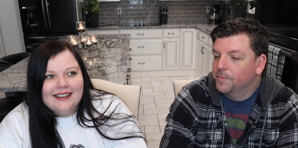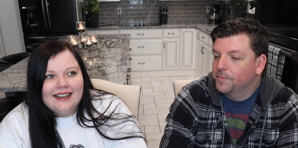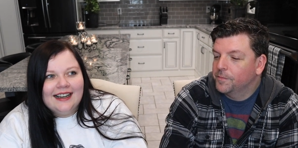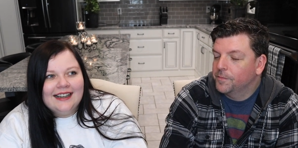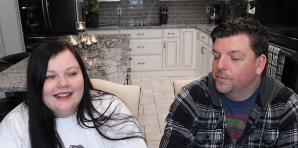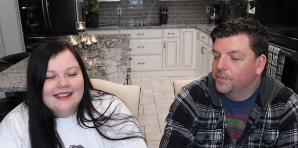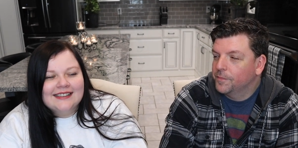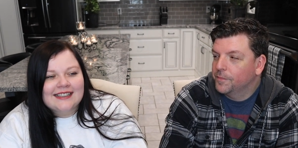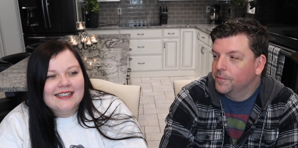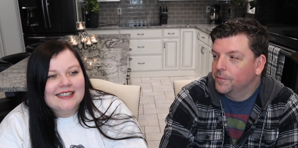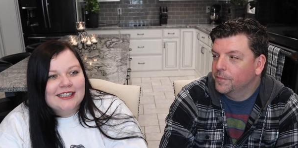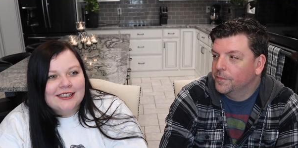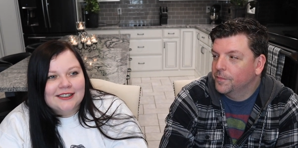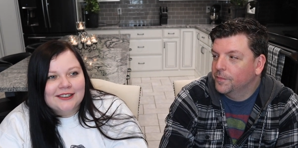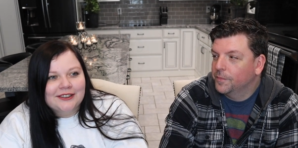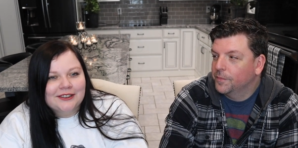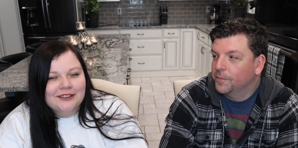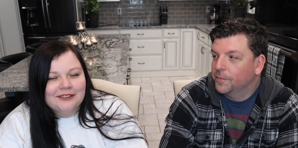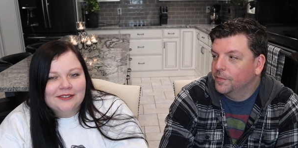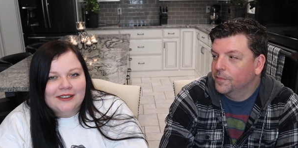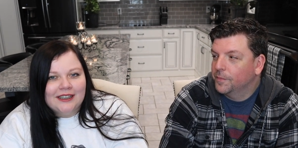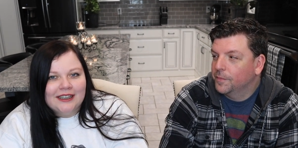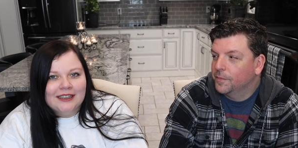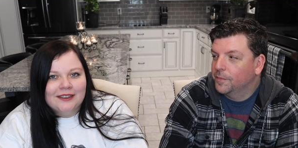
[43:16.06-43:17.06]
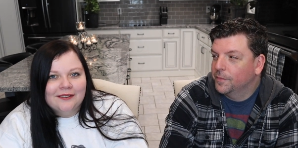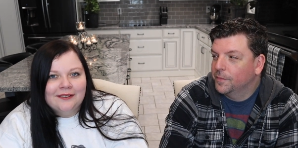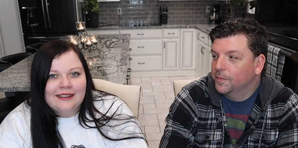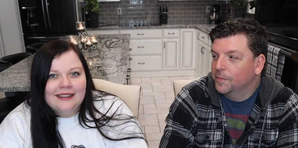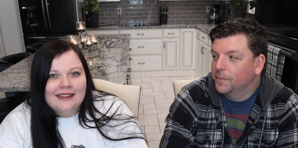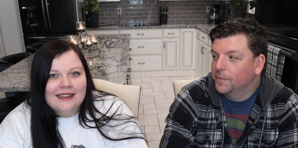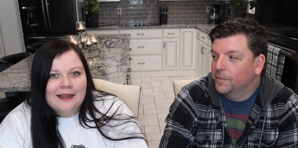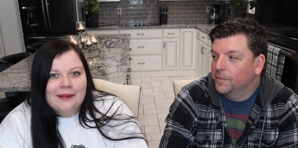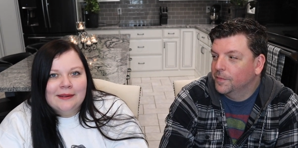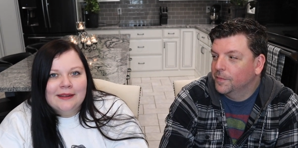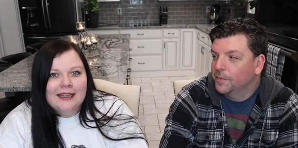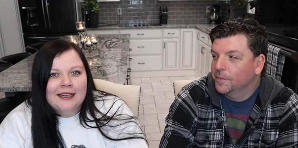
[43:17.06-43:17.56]
Speaker 1: I had such a little
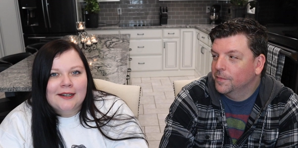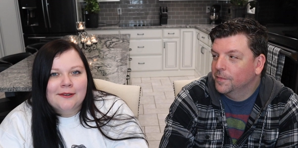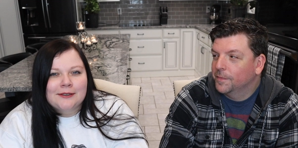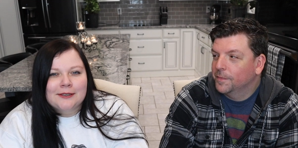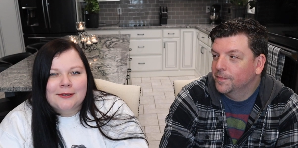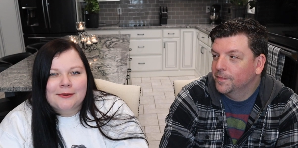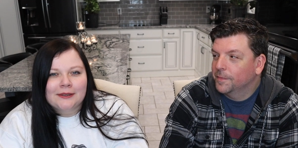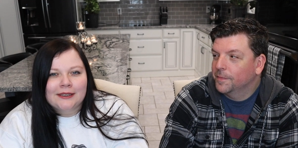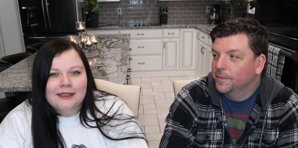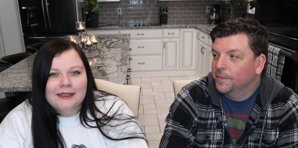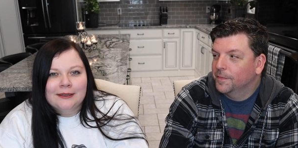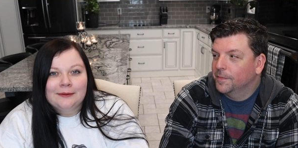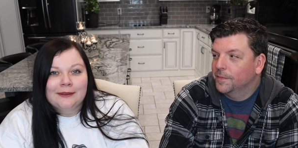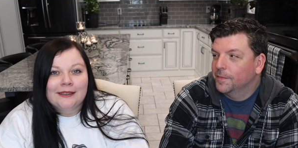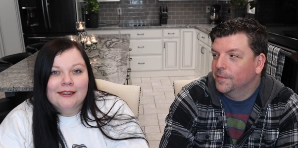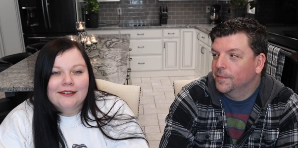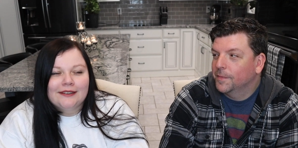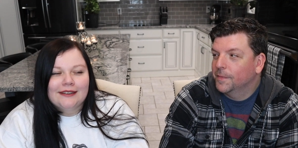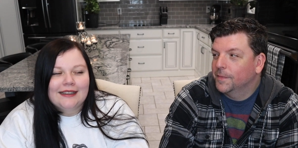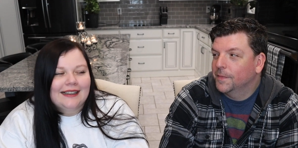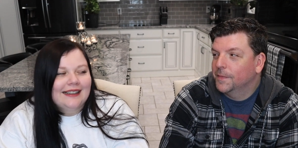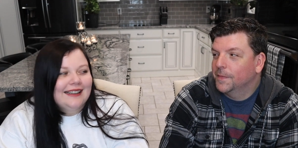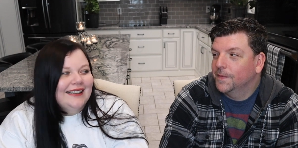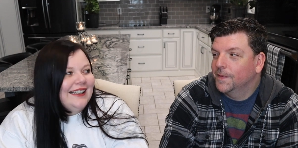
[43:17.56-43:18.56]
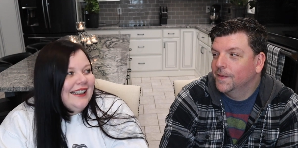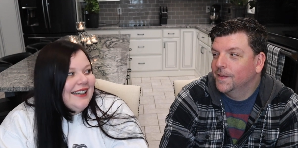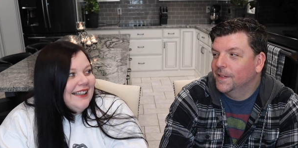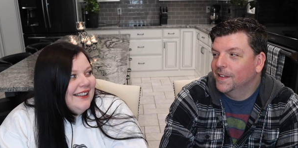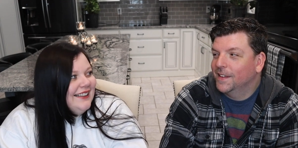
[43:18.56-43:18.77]
following then that it was really weird that